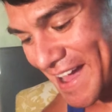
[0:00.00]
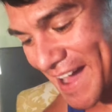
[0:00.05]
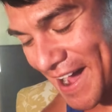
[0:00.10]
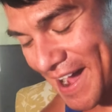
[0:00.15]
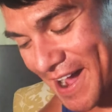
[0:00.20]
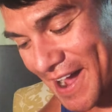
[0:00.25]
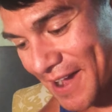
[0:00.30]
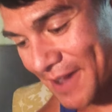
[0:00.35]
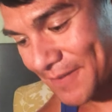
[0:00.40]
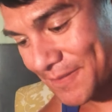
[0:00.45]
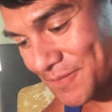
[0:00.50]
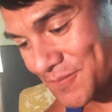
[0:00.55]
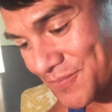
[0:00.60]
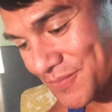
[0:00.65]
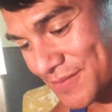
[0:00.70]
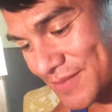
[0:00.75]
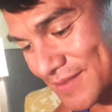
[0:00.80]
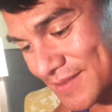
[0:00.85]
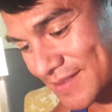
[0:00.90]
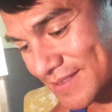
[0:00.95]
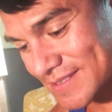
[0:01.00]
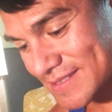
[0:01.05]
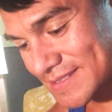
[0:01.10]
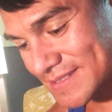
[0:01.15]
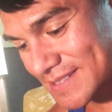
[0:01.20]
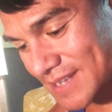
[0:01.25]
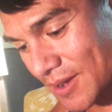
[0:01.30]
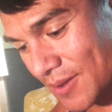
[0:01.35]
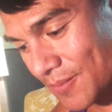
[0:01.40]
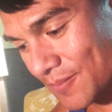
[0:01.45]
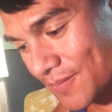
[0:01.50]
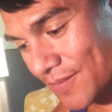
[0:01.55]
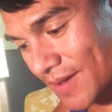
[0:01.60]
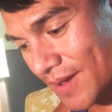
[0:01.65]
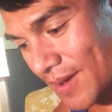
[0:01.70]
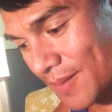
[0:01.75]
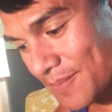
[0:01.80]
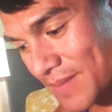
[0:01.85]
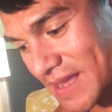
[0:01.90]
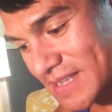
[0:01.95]
uh, some
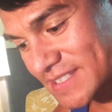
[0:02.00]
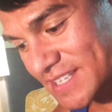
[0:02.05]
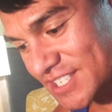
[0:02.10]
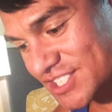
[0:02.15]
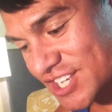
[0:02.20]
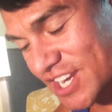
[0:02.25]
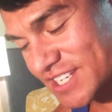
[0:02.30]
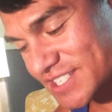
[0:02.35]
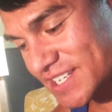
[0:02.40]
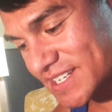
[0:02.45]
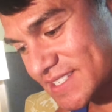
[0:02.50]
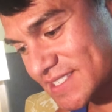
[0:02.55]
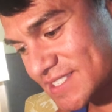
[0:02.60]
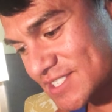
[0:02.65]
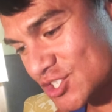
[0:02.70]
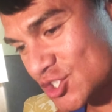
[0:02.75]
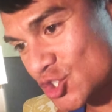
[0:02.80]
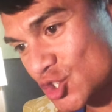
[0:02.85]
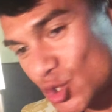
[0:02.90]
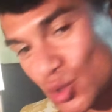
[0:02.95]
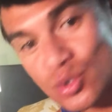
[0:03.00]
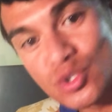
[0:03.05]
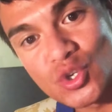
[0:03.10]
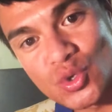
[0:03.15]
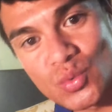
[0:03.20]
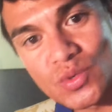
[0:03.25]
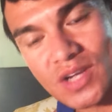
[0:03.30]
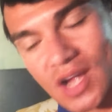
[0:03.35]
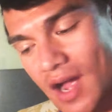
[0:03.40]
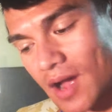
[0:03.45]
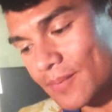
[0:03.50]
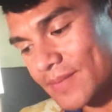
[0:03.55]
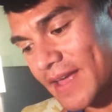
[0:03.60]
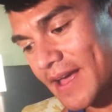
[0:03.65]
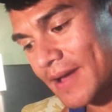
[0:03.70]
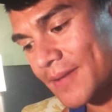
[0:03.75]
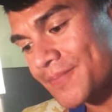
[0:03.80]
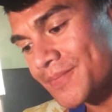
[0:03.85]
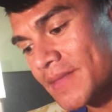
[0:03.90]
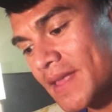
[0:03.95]
amazing changes to soon come,
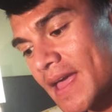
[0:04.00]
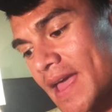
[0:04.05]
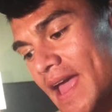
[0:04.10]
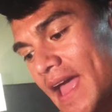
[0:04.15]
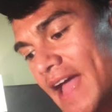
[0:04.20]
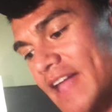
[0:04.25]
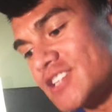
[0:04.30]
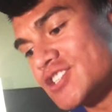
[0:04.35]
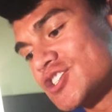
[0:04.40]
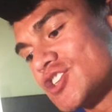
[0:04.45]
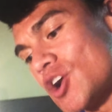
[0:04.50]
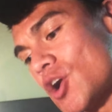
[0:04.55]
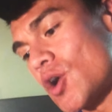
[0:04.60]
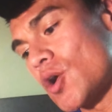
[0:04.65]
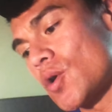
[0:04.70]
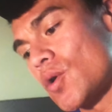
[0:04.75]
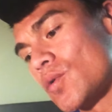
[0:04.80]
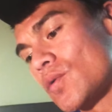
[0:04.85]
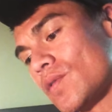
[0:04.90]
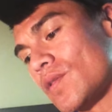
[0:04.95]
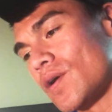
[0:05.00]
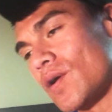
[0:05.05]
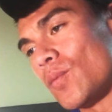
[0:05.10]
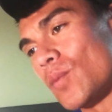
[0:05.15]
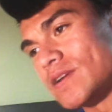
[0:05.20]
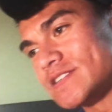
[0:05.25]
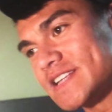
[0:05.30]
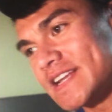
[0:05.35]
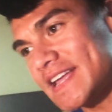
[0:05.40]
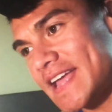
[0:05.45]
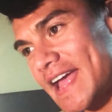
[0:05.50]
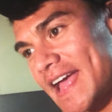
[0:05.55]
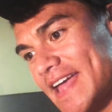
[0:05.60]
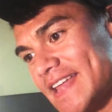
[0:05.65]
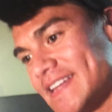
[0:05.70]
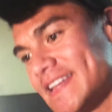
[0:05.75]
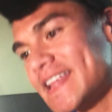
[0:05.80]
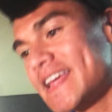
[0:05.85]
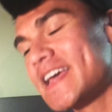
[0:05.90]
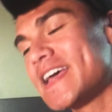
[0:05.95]
yeah? And so, once
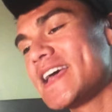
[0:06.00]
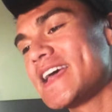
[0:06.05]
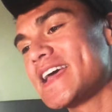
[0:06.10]
again,